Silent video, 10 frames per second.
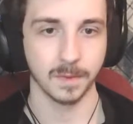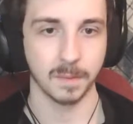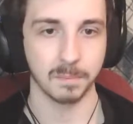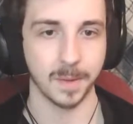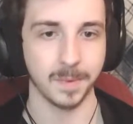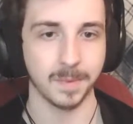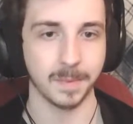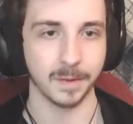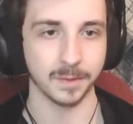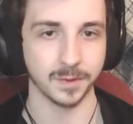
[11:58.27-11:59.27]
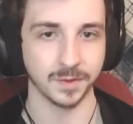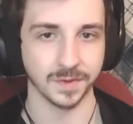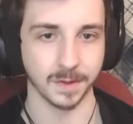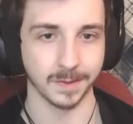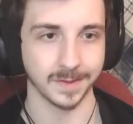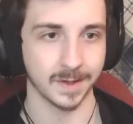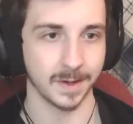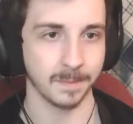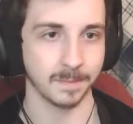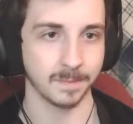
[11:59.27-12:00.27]
Maybe it'd be better to just kill this
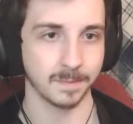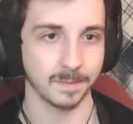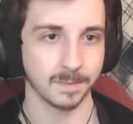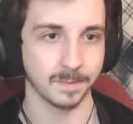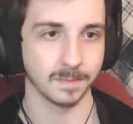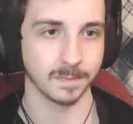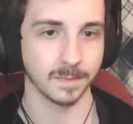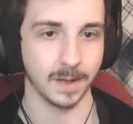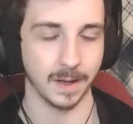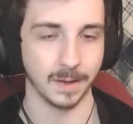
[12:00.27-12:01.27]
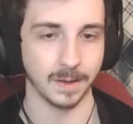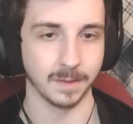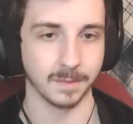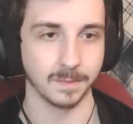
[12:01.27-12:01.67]
guy. And then...